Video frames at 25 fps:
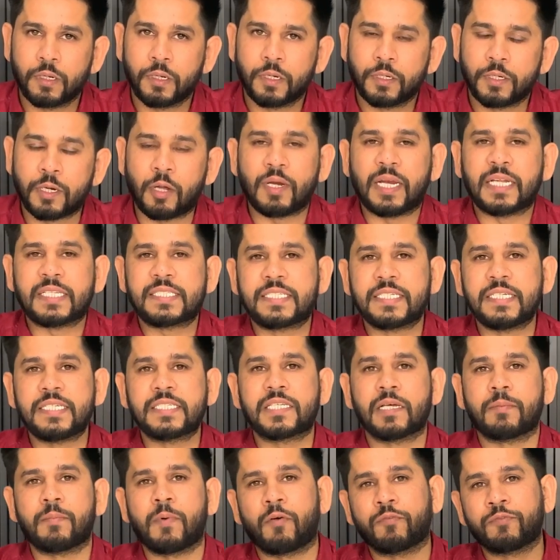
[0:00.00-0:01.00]
Now let's see
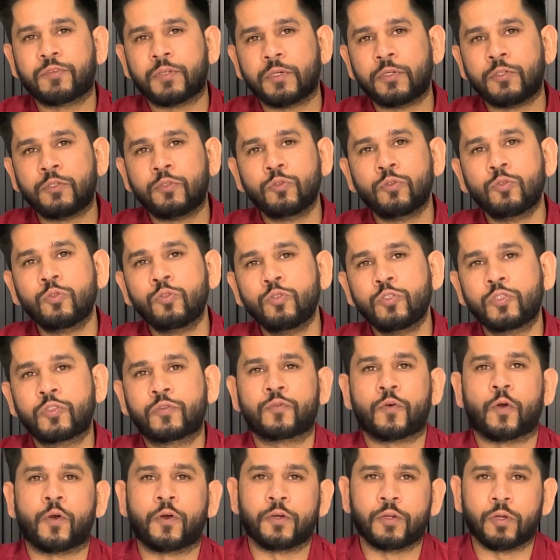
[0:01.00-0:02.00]
some of the do's
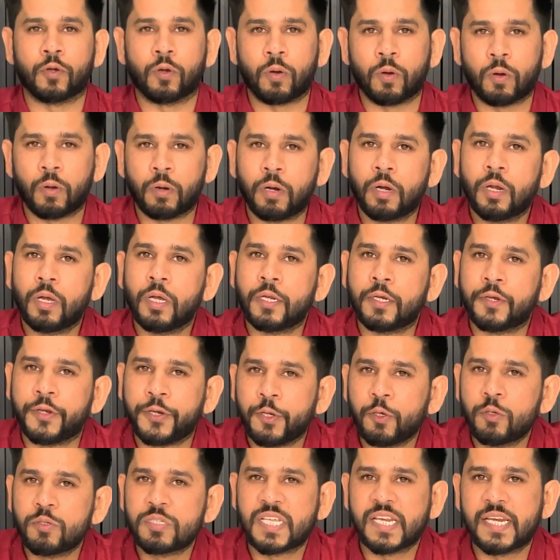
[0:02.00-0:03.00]
for your
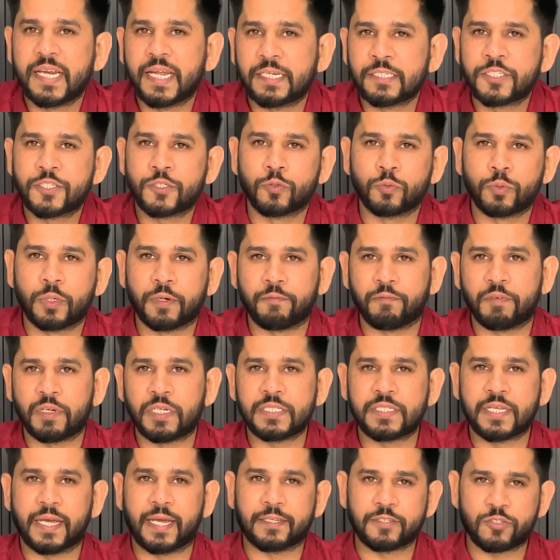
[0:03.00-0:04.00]
New Zealand Student
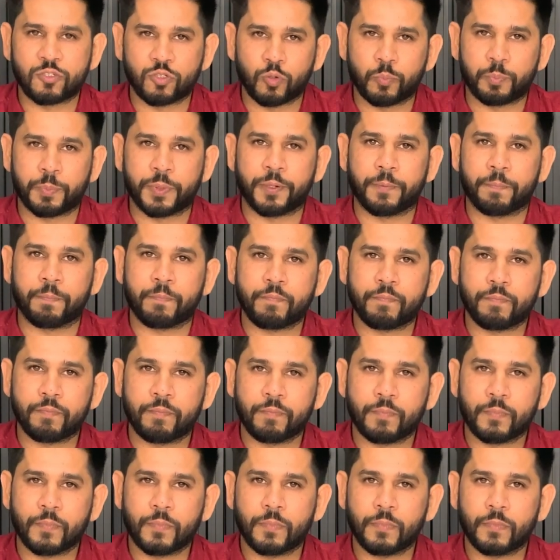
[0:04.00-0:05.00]
Visa SOP.
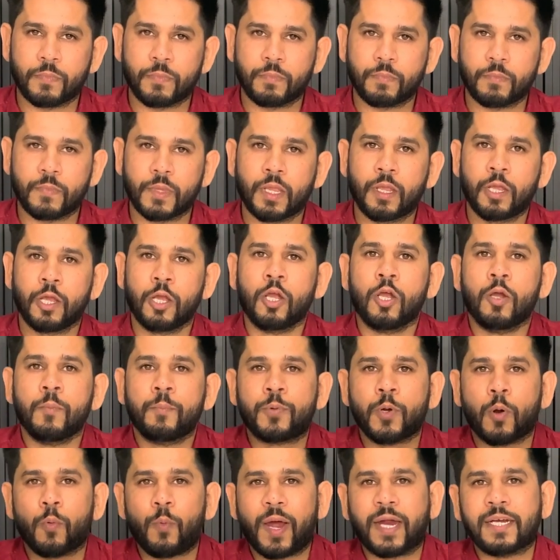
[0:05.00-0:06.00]

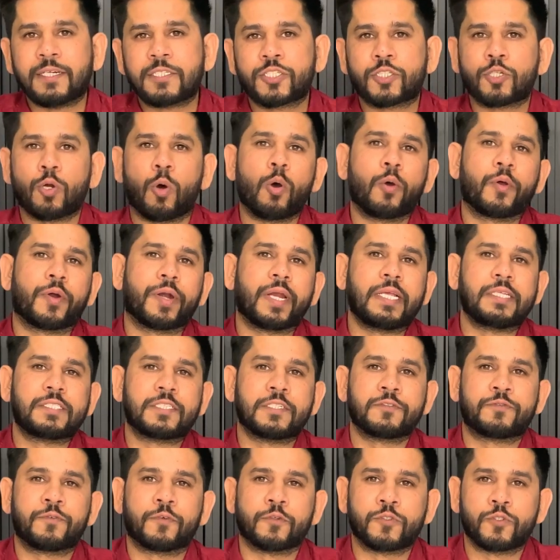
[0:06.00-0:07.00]
Provide strong
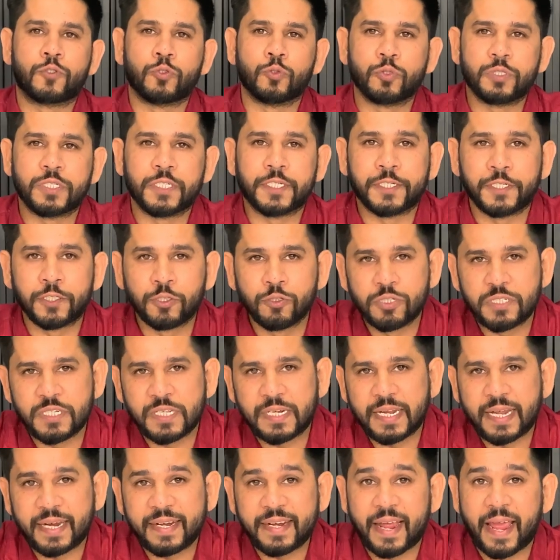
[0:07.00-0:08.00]
reasons for choosing New
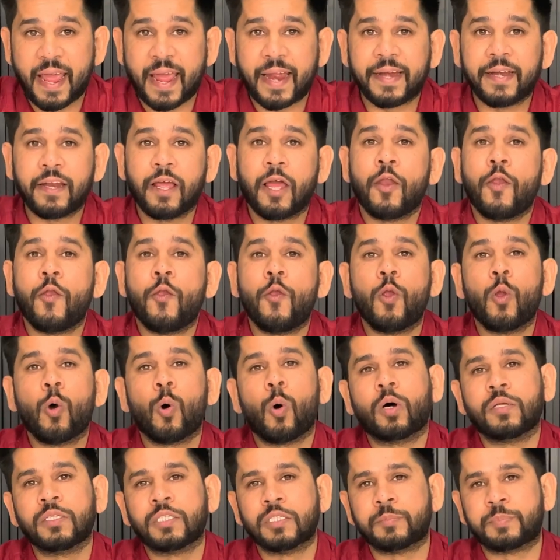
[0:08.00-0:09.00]
Zealand and
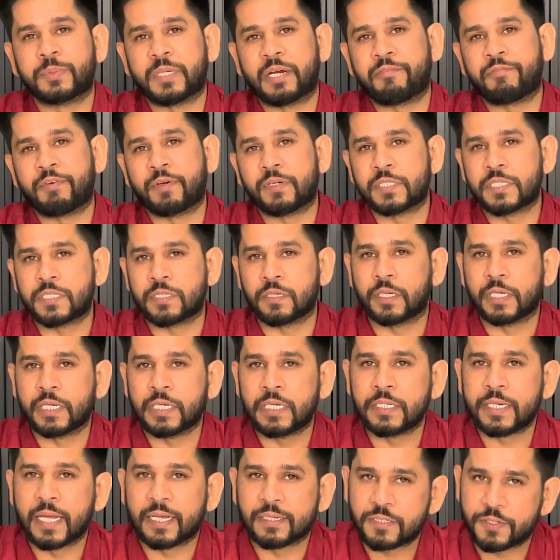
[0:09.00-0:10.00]
no other preferred
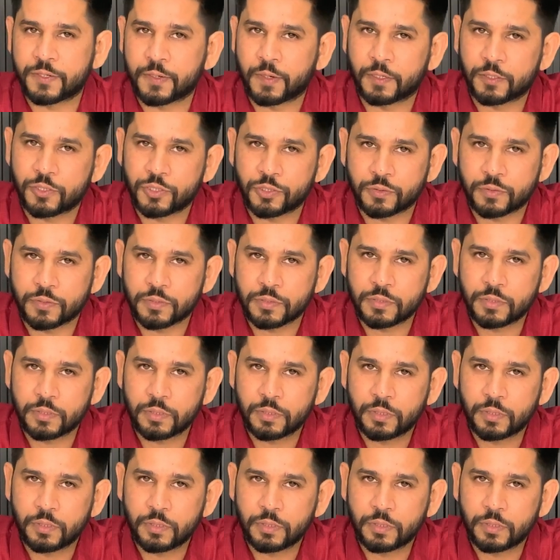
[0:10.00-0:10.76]
study destinations.